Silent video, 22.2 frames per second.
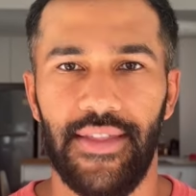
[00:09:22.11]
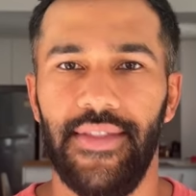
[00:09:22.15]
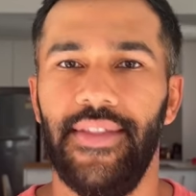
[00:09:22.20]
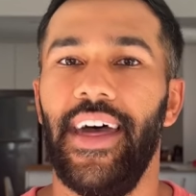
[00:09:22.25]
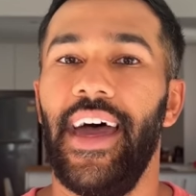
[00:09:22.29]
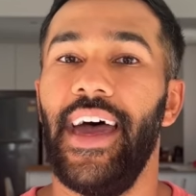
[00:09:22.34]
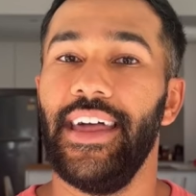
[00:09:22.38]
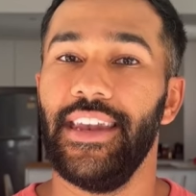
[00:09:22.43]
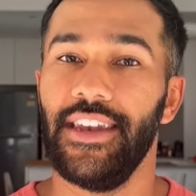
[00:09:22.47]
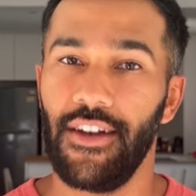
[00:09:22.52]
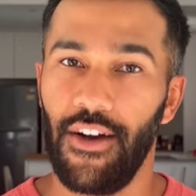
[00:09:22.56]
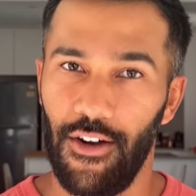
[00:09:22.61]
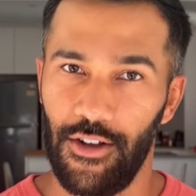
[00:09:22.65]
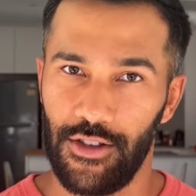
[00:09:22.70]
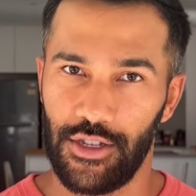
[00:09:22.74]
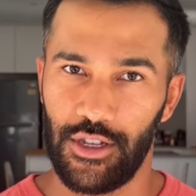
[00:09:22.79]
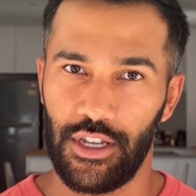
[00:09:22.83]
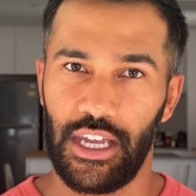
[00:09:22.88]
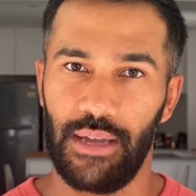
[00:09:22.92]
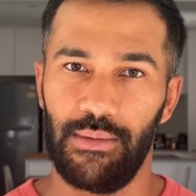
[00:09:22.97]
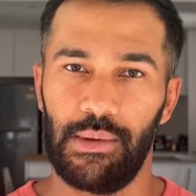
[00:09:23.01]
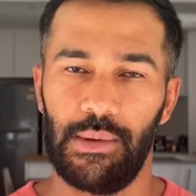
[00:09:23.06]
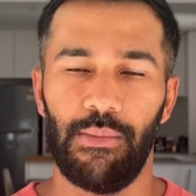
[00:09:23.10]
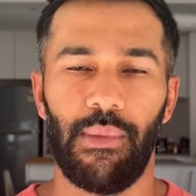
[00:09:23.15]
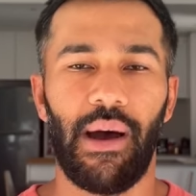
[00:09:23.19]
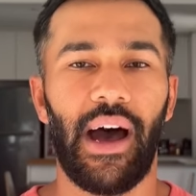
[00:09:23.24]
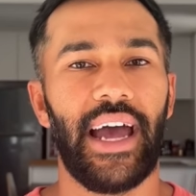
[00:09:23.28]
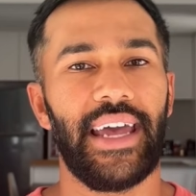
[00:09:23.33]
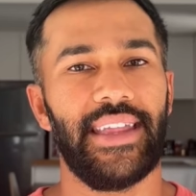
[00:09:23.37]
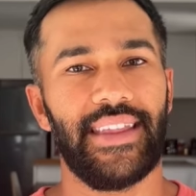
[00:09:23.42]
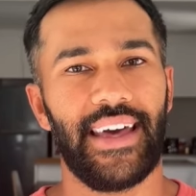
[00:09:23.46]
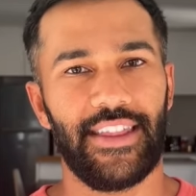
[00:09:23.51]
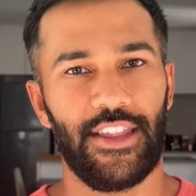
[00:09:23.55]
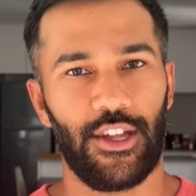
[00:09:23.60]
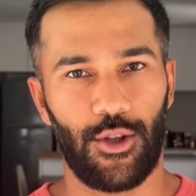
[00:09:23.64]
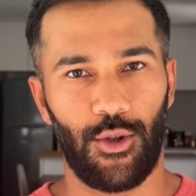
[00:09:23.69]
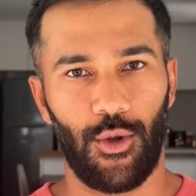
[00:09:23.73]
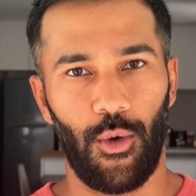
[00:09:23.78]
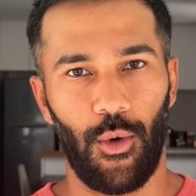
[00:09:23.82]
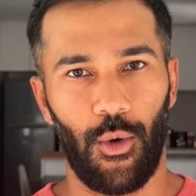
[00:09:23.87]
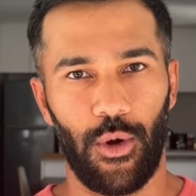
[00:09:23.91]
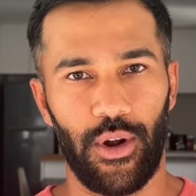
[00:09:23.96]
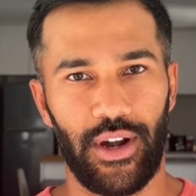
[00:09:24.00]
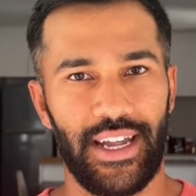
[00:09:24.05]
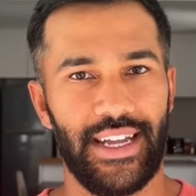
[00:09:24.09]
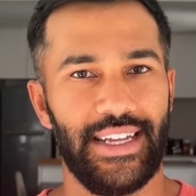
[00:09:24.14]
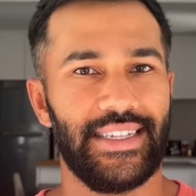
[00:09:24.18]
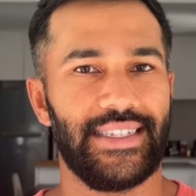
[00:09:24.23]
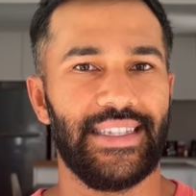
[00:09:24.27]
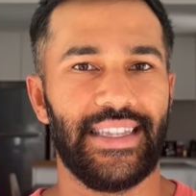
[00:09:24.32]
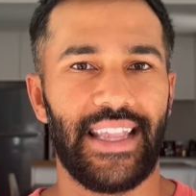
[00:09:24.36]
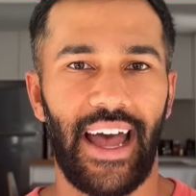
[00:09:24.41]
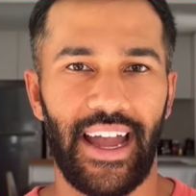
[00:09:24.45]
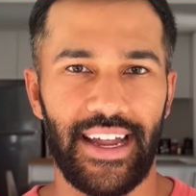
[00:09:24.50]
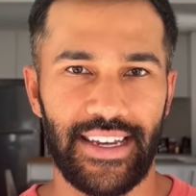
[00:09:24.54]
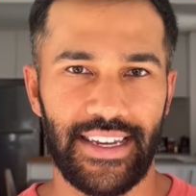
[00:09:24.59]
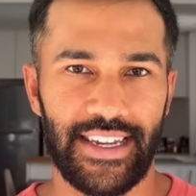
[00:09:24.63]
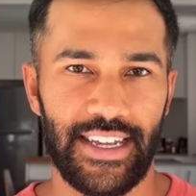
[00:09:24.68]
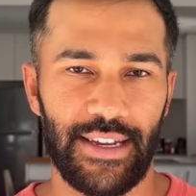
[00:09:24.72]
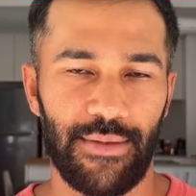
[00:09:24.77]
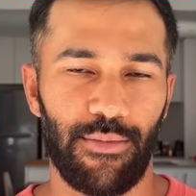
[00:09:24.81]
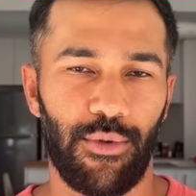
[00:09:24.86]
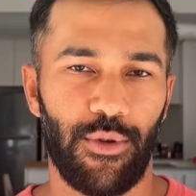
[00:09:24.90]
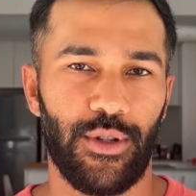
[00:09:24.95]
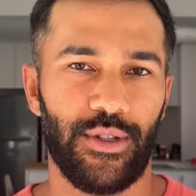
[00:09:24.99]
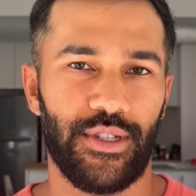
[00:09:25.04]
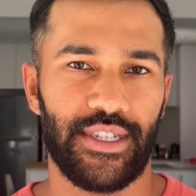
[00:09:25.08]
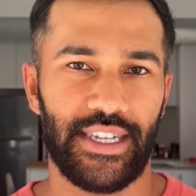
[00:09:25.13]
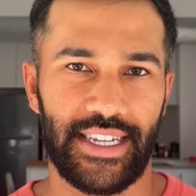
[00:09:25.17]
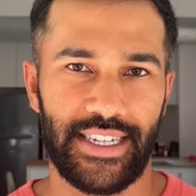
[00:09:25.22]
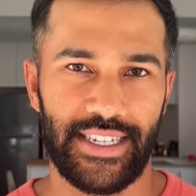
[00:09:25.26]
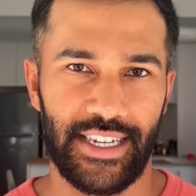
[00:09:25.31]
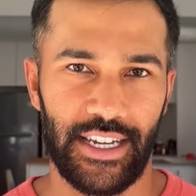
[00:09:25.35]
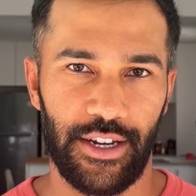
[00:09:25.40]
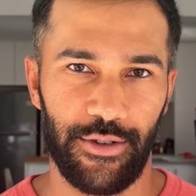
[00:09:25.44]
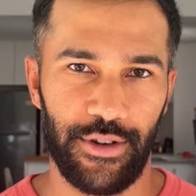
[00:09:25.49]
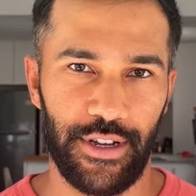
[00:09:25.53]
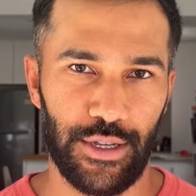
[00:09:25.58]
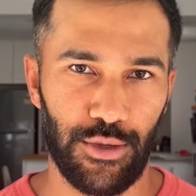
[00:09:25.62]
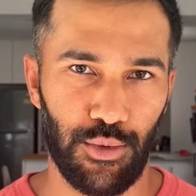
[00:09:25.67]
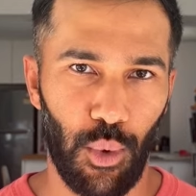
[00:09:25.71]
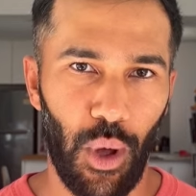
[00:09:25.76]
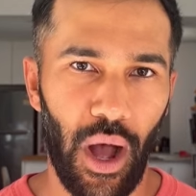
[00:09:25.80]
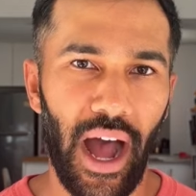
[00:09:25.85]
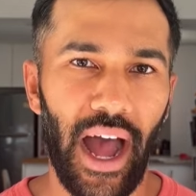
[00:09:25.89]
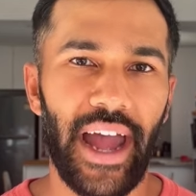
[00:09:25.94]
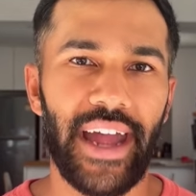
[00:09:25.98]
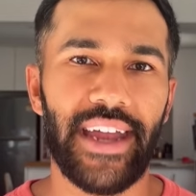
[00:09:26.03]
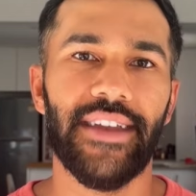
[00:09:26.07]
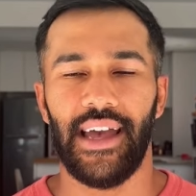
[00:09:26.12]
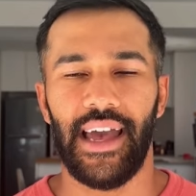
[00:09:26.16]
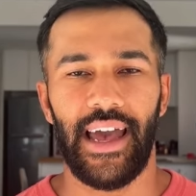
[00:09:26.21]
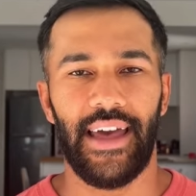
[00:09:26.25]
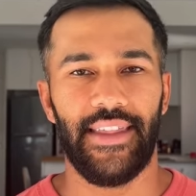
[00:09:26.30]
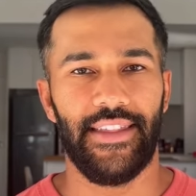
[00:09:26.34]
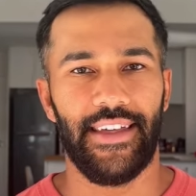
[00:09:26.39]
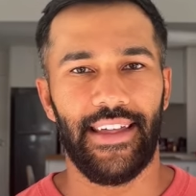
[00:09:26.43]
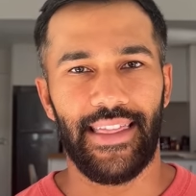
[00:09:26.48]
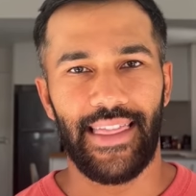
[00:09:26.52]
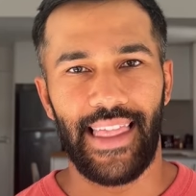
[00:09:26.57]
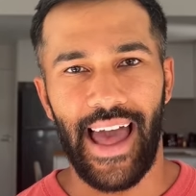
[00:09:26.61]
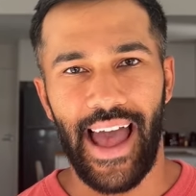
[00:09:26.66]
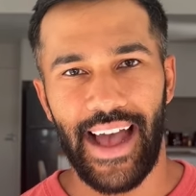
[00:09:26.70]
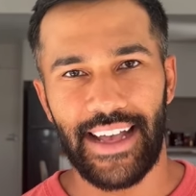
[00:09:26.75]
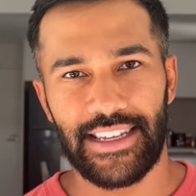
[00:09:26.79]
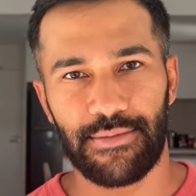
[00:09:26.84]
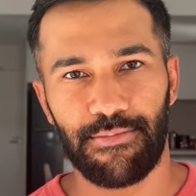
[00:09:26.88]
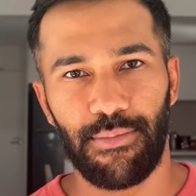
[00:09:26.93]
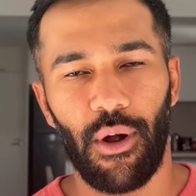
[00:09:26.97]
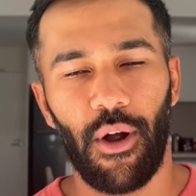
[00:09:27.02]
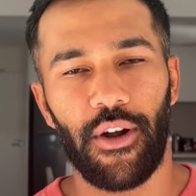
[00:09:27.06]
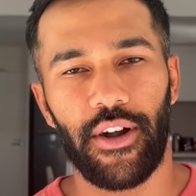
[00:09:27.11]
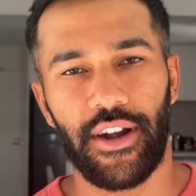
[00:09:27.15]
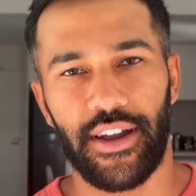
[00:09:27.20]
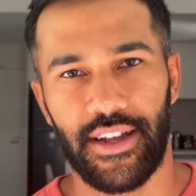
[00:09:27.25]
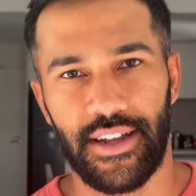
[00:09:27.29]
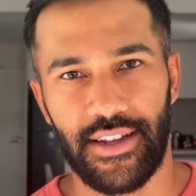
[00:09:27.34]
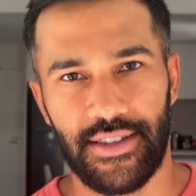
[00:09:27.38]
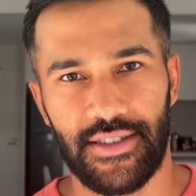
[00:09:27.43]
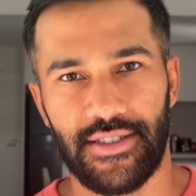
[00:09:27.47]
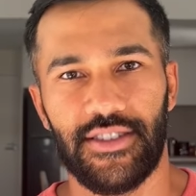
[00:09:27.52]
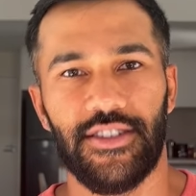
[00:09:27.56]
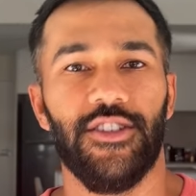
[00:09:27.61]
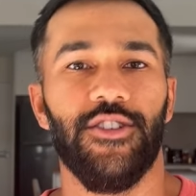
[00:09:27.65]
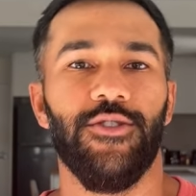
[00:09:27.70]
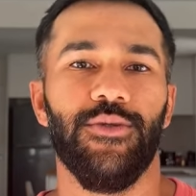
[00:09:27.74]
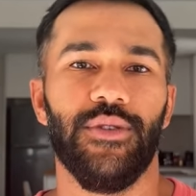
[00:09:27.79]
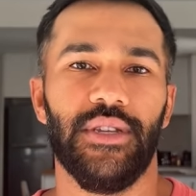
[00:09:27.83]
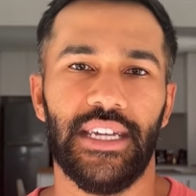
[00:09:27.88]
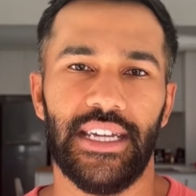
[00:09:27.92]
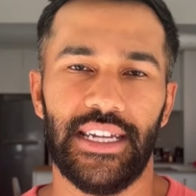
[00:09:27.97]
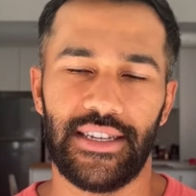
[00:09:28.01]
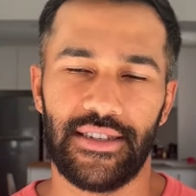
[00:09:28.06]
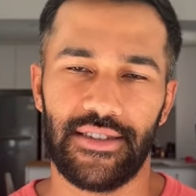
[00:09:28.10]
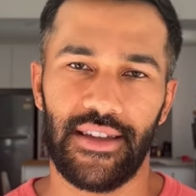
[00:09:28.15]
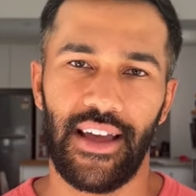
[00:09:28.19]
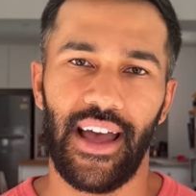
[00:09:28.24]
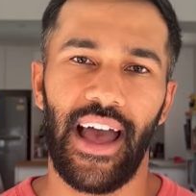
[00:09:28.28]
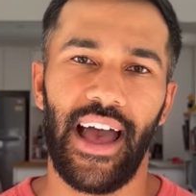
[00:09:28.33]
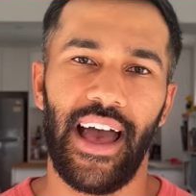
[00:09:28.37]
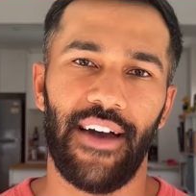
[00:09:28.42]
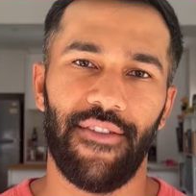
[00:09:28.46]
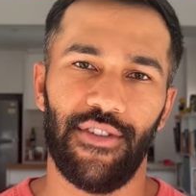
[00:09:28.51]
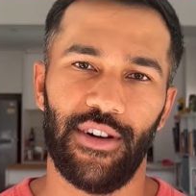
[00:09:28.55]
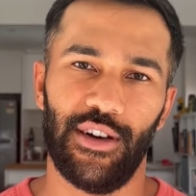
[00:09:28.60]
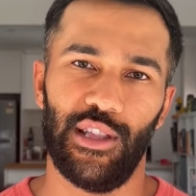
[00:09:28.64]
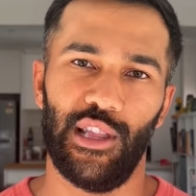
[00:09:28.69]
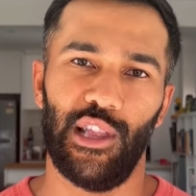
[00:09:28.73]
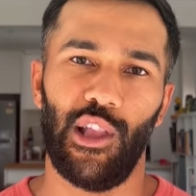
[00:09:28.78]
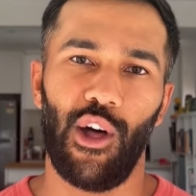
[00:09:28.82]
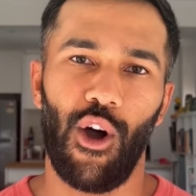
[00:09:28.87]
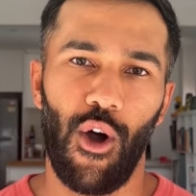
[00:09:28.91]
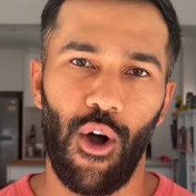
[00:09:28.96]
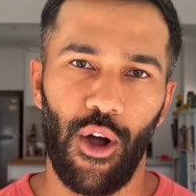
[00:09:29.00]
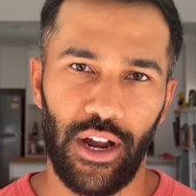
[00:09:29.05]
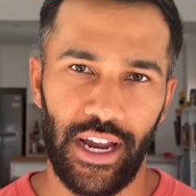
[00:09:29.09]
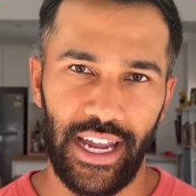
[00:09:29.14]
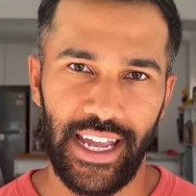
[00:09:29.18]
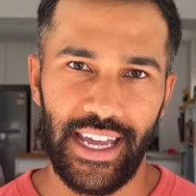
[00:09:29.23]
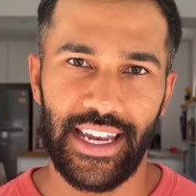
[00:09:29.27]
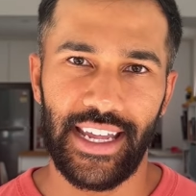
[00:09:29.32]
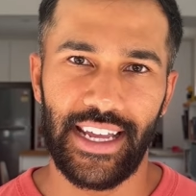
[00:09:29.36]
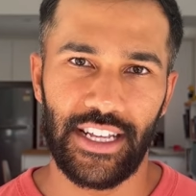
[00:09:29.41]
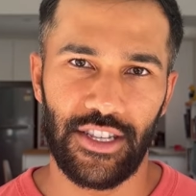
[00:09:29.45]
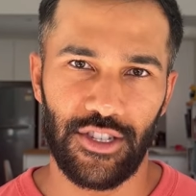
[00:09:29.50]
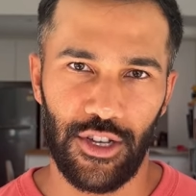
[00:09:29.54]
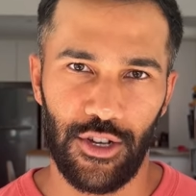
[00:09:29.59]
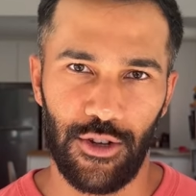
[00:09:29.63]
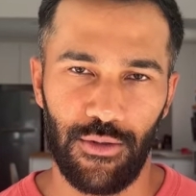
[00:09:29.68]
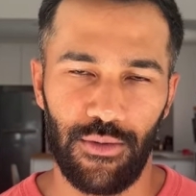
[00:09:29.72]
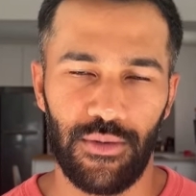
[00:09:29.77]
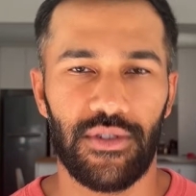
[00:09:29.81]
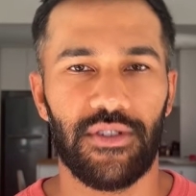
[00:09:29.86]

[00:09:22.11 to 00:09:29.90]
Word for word: Then also keep in mind that the court is 19.6 degrees wide. And the last part is you need to have a long hitting zone